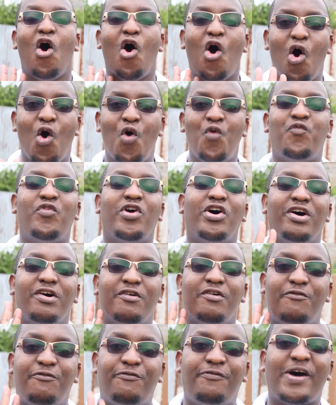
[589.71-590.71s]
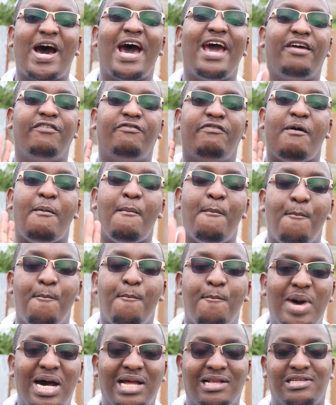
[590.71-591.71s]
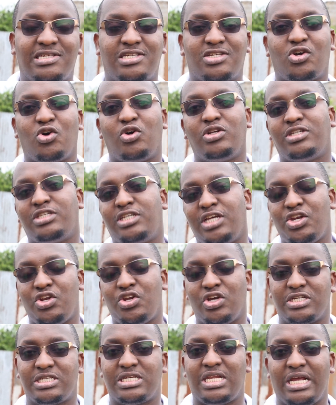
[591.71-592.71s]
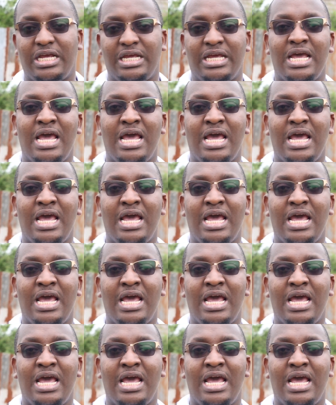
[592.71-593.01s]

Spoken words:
Over 5 months continuously.